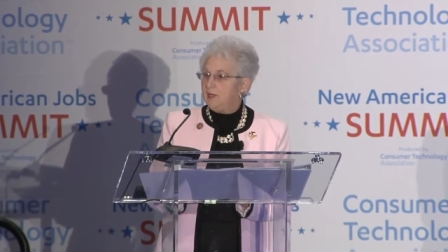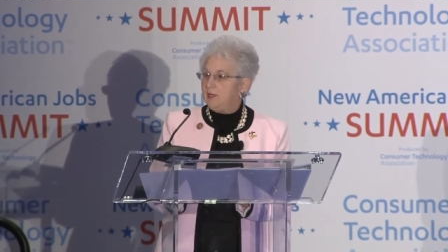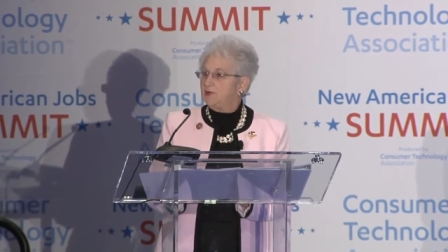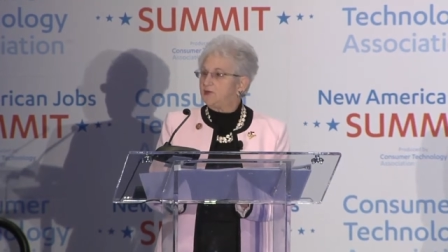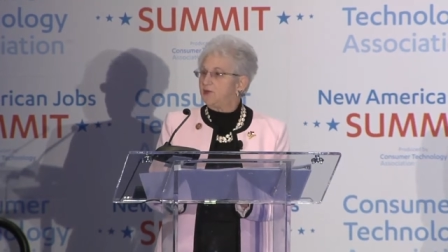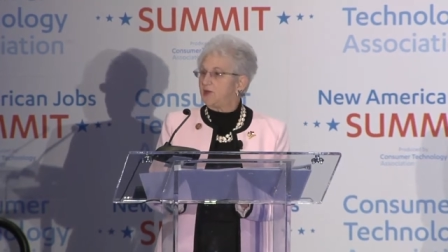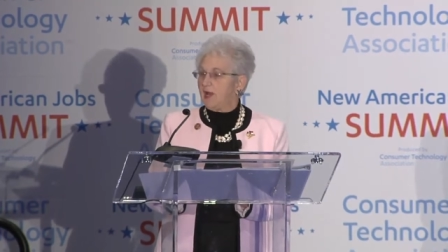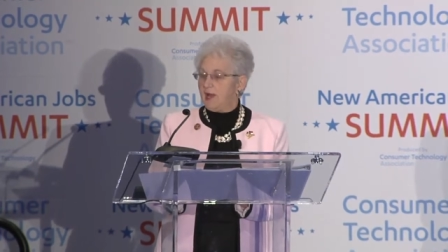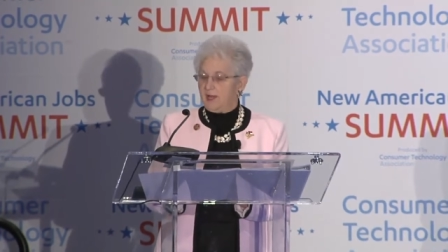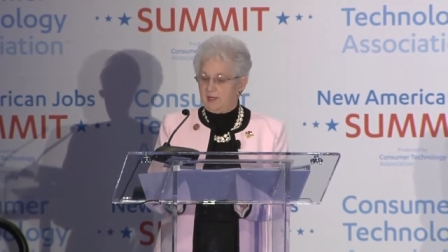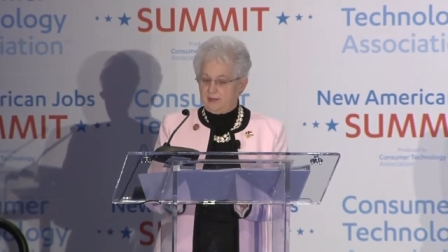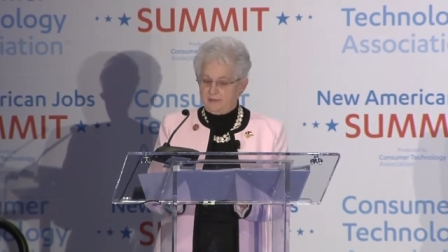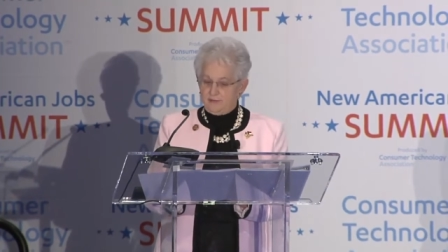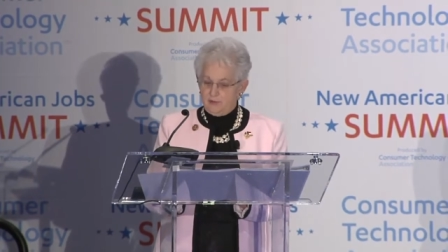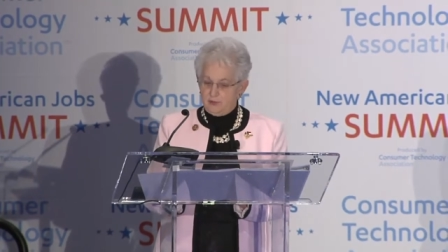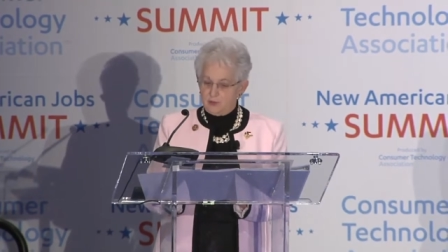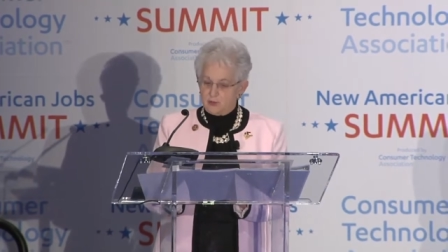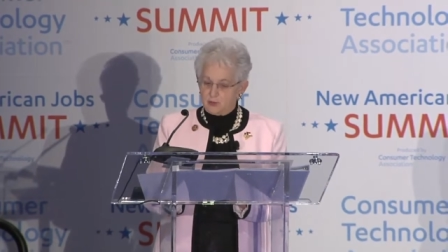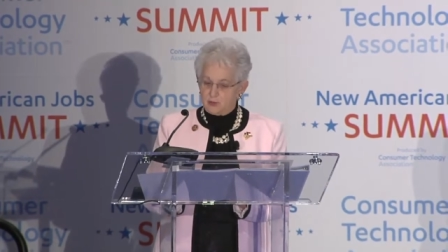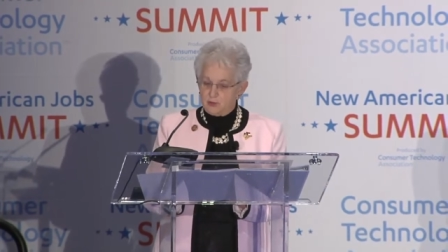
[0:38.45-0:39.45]
It's a kind of
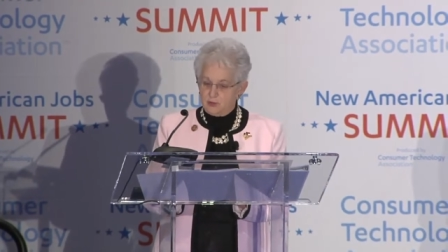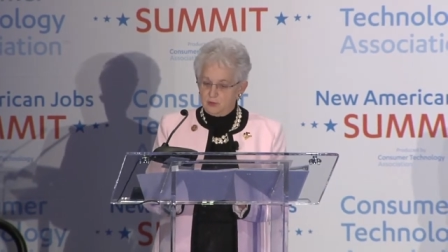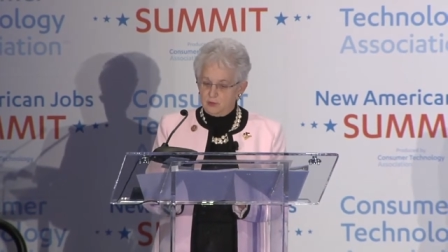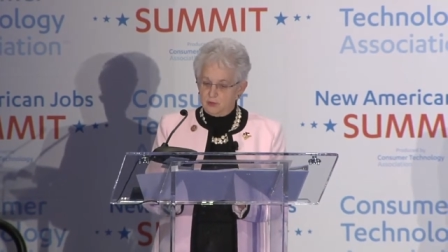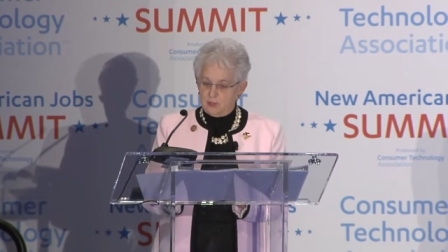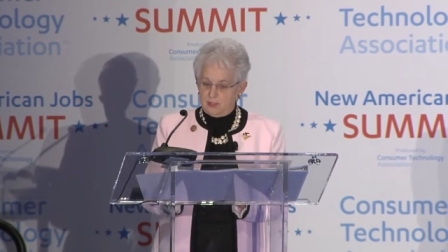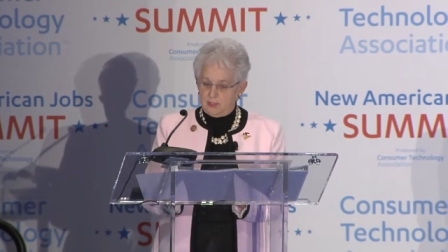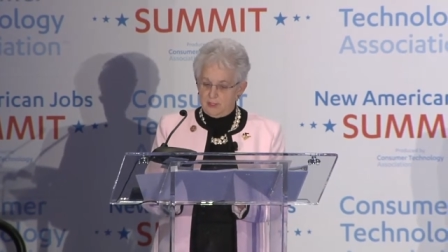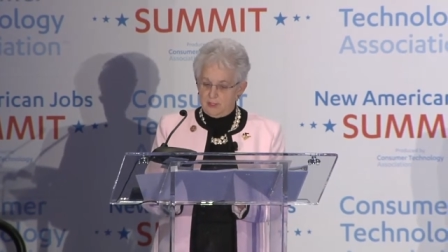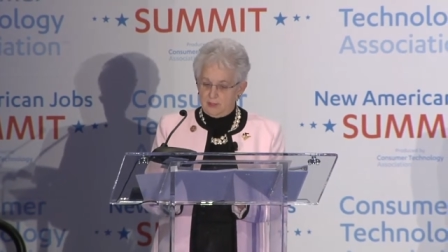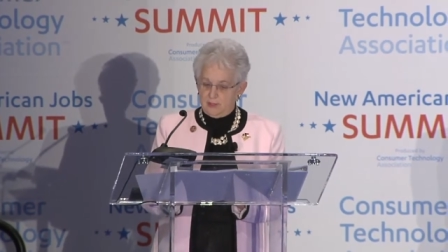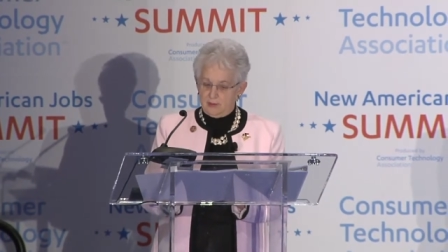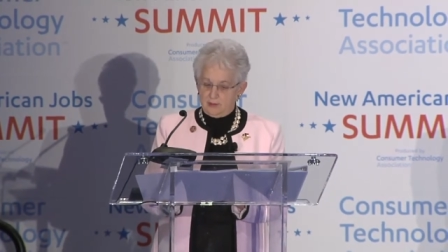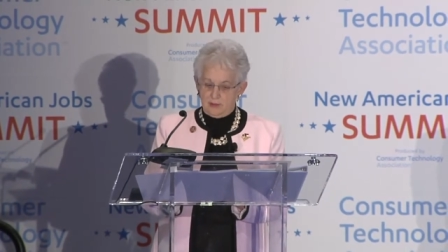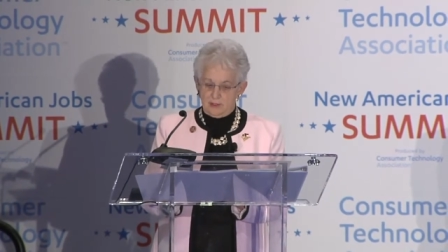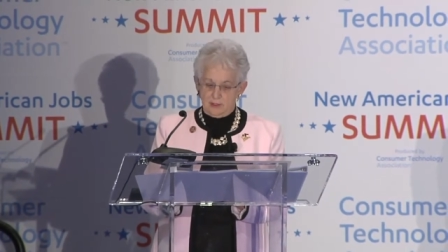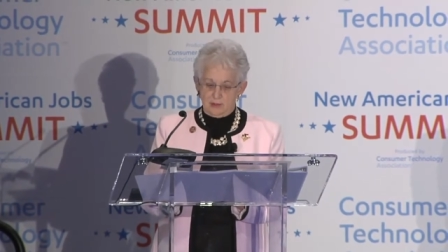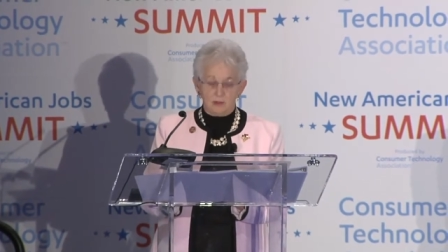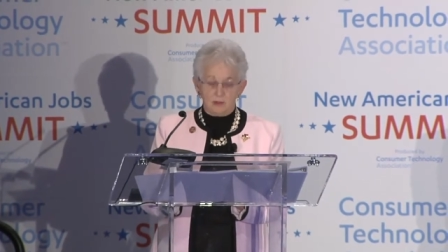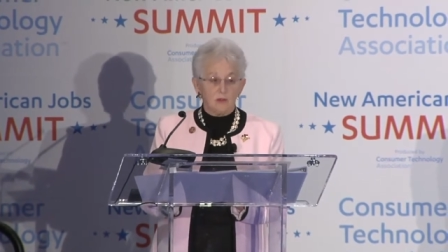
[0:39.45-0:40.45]
ingenuity
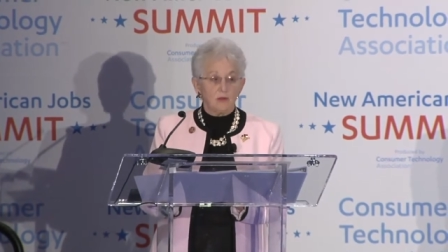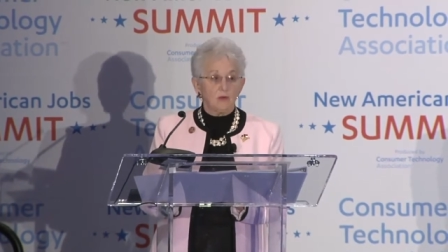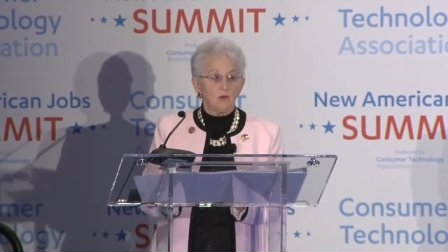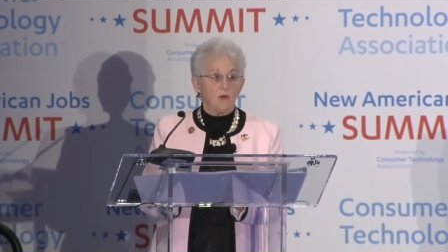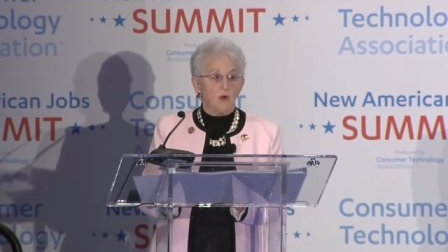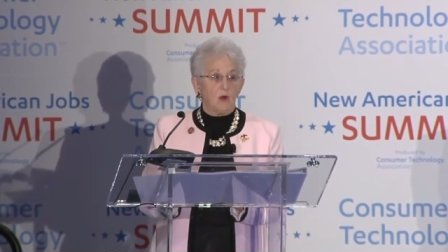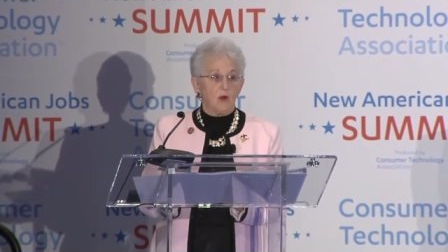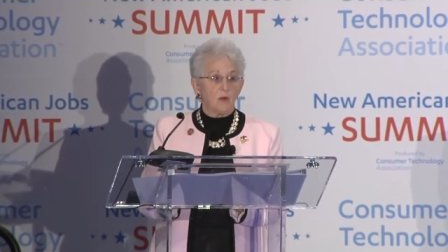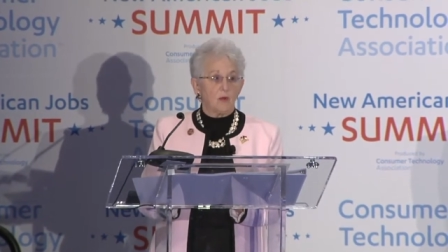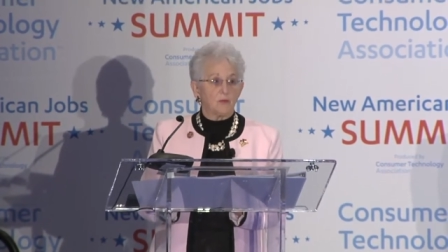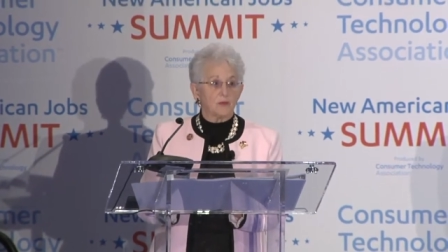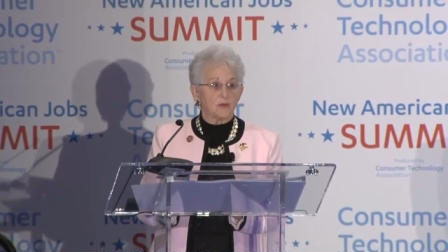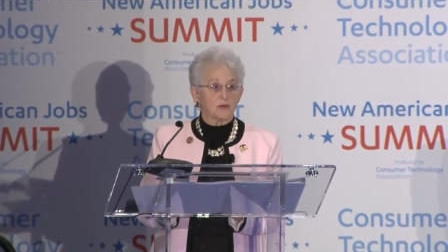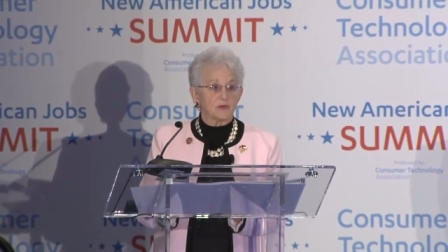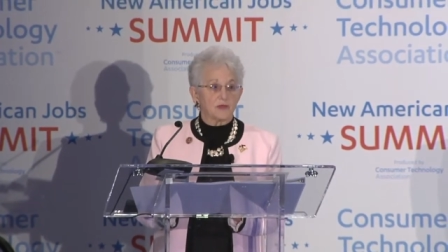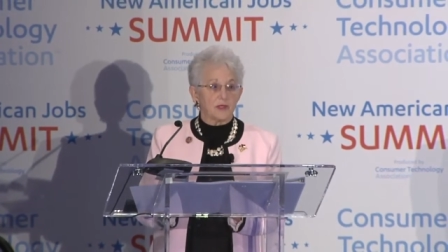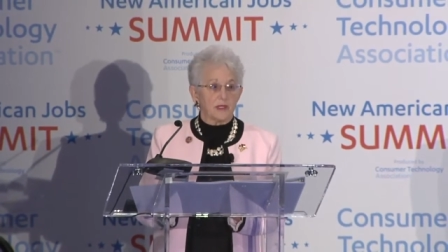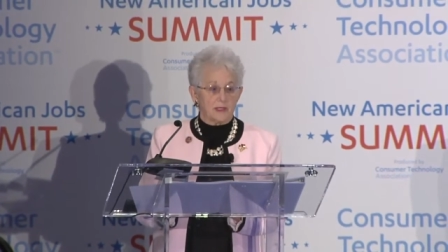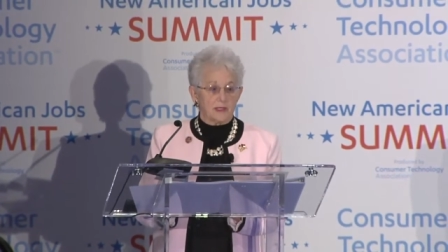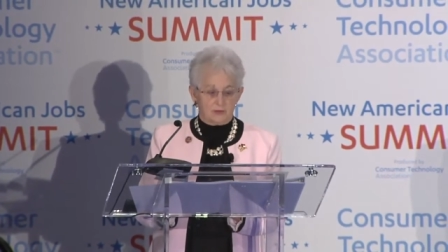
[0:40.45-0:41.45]
that you all
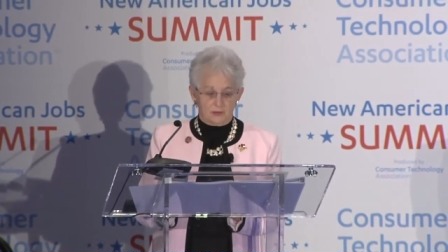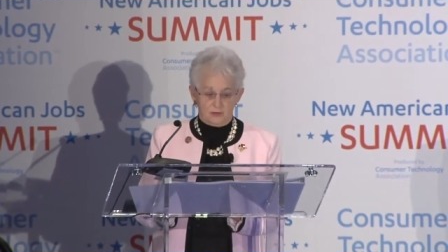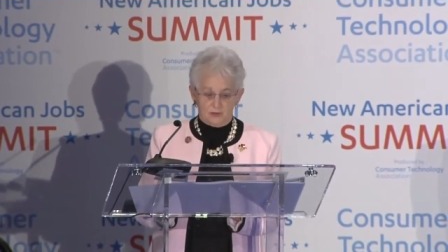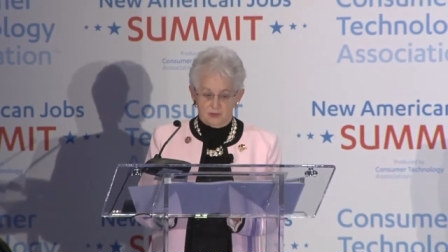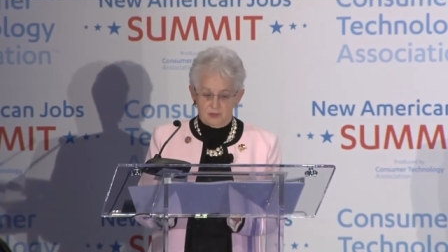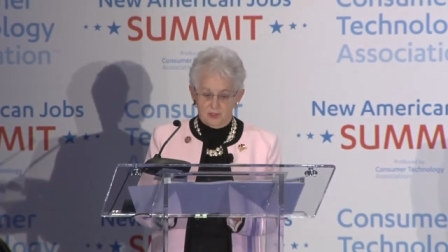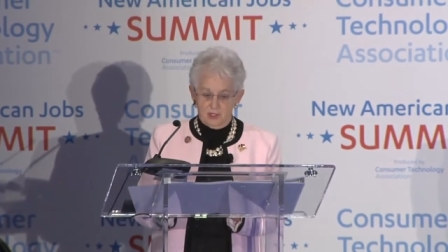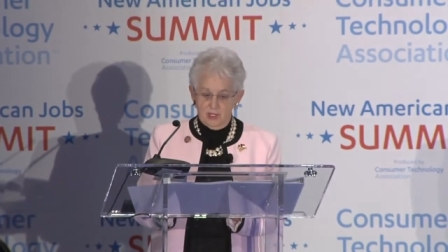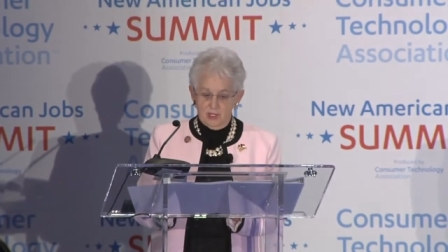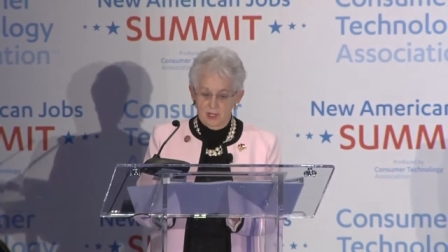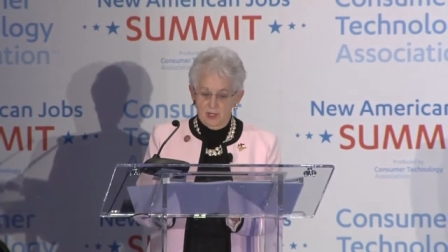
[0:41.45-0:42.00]
possess